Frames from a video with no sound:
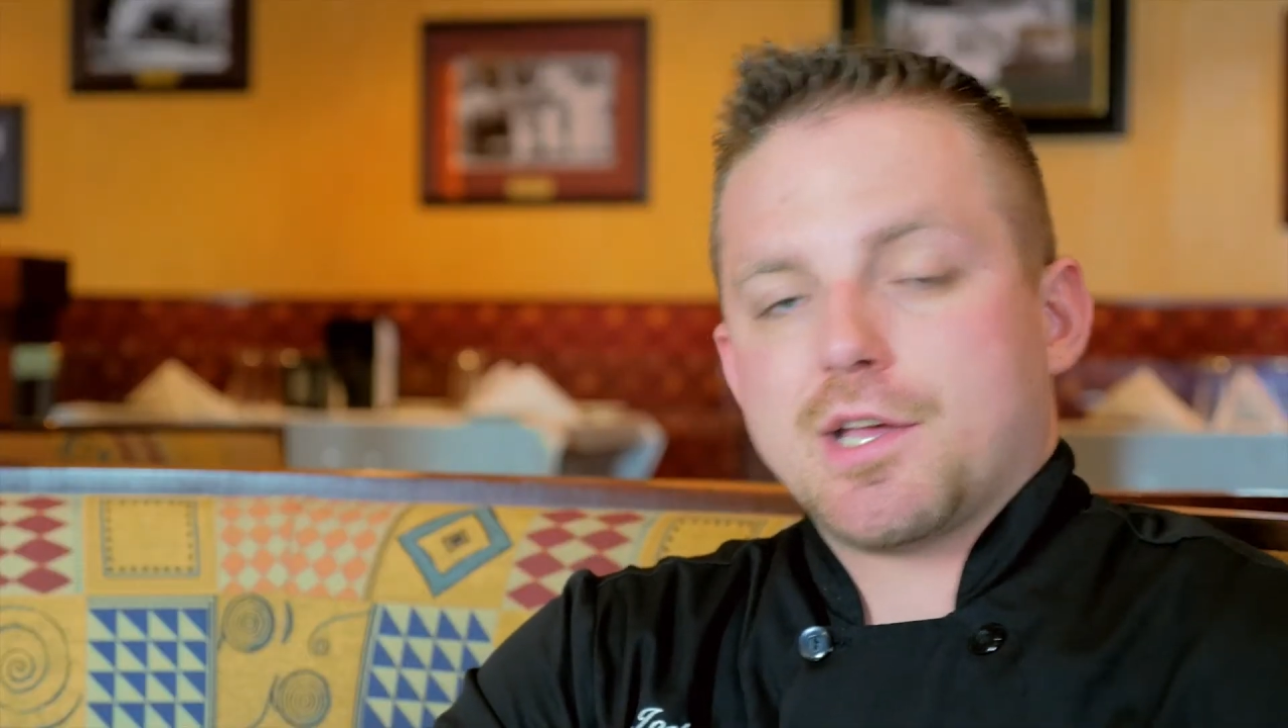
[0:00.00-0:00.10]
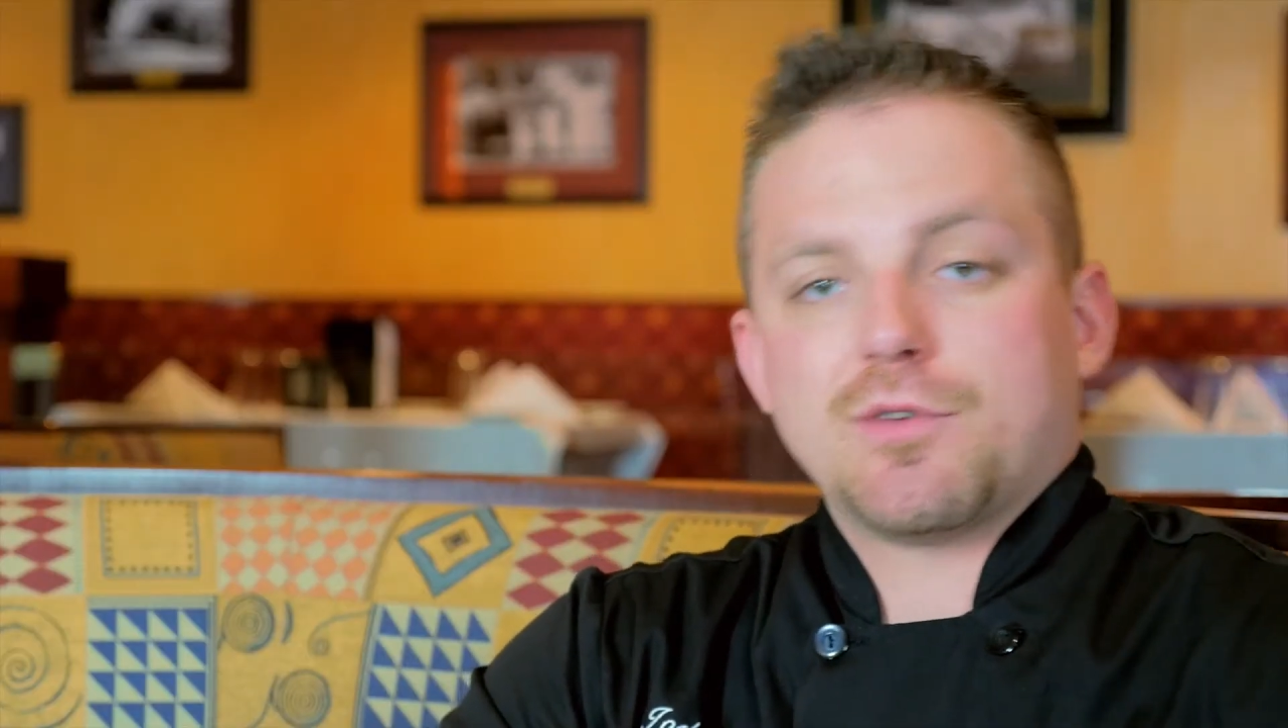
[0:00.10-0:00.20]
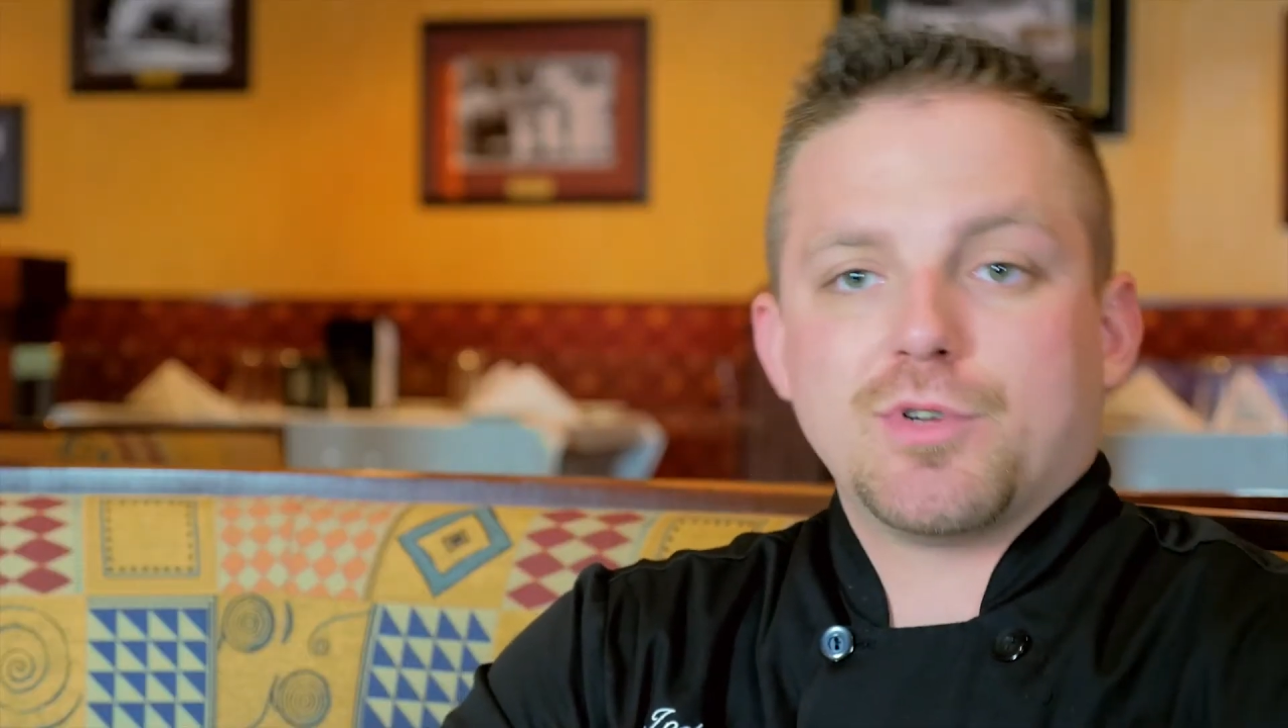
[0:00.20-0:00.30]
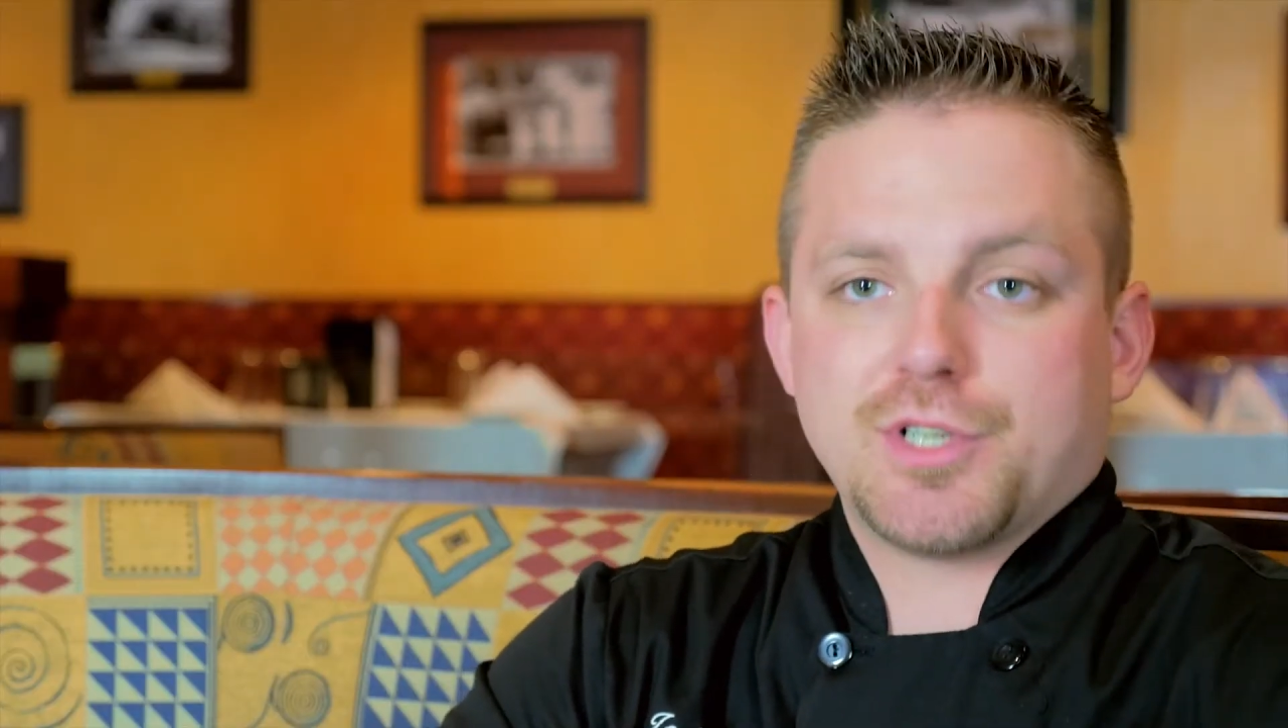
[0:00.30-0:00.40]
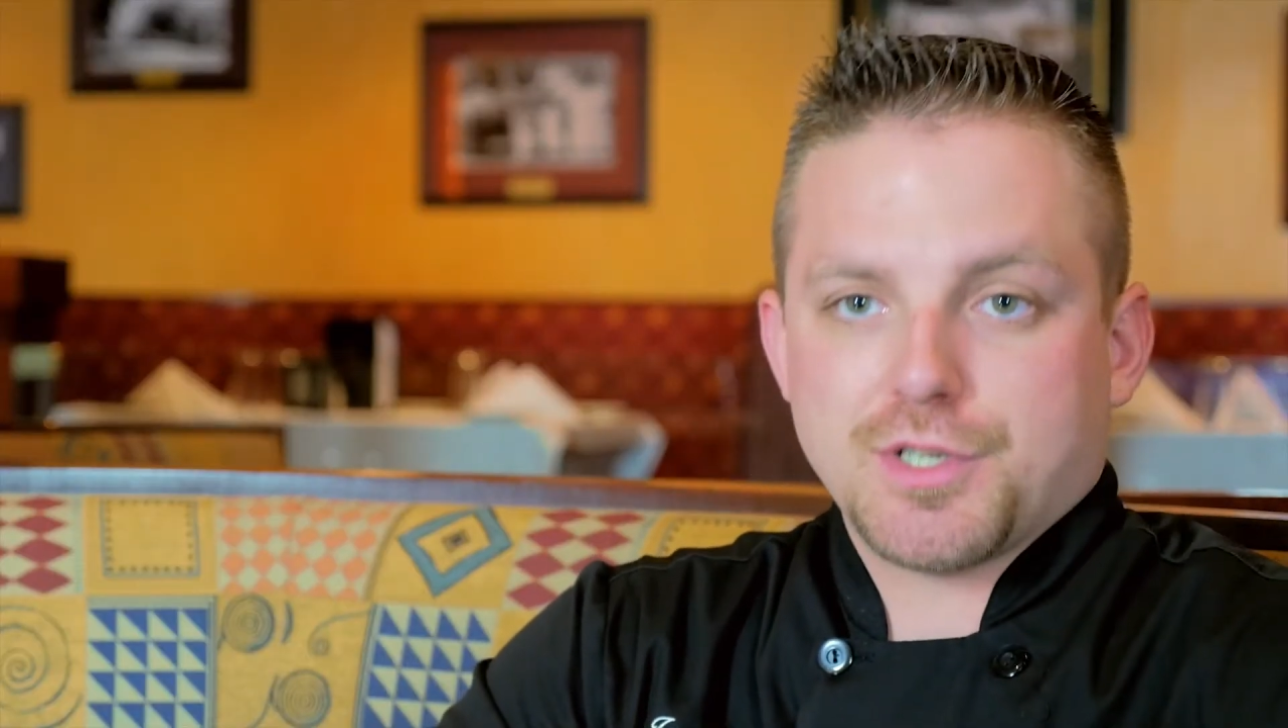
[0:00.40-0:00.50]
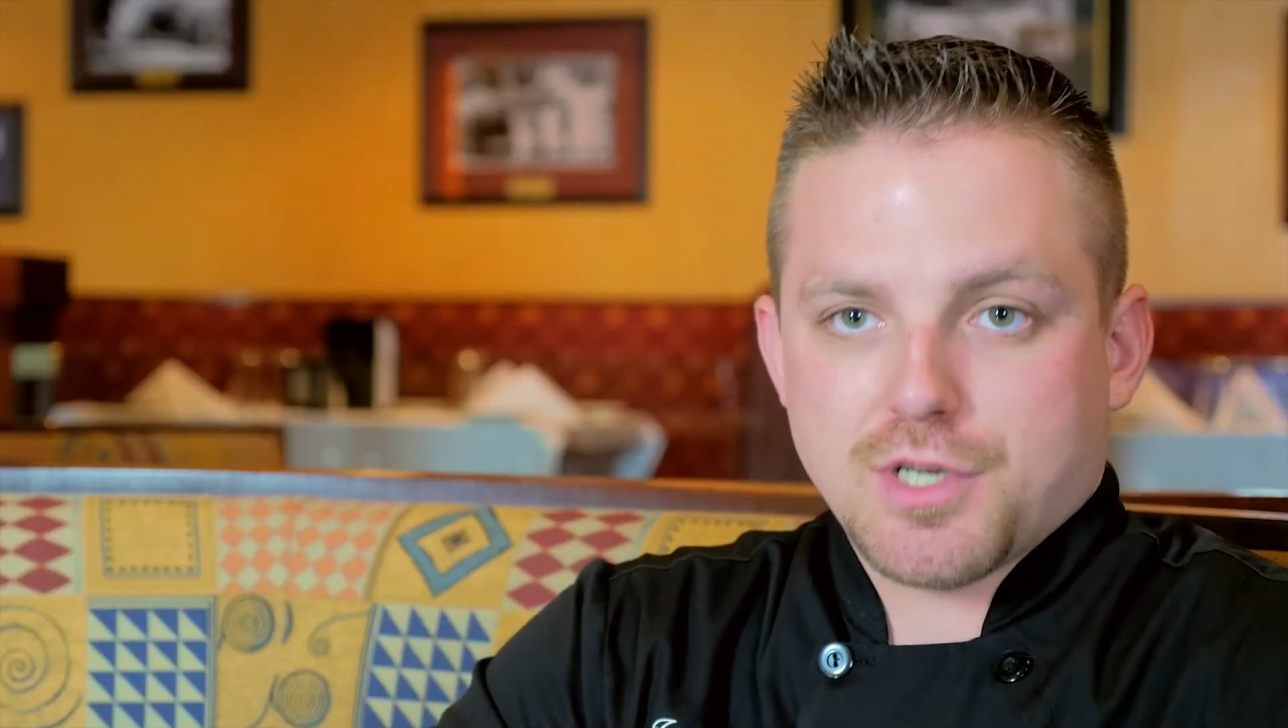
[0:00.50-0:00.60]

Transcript: which is